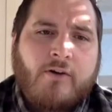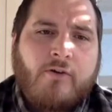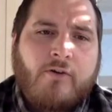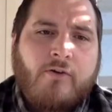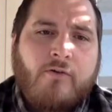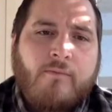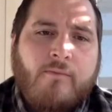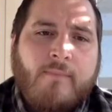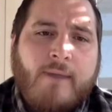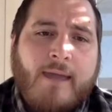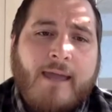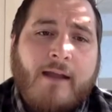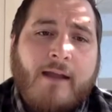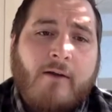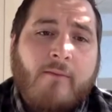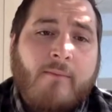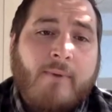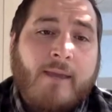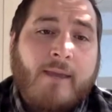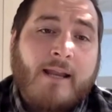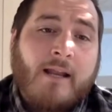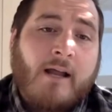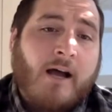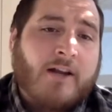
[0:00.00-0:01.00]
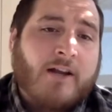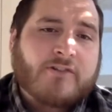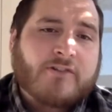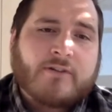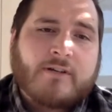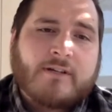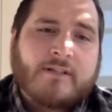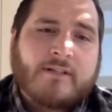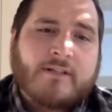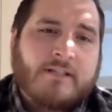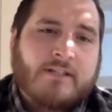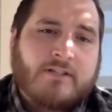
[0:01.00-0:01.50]
who may or may not
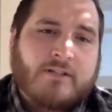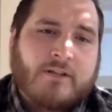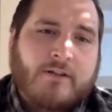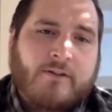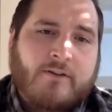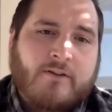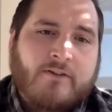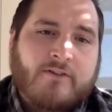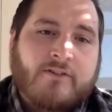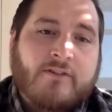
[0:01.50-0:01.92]
trust each other,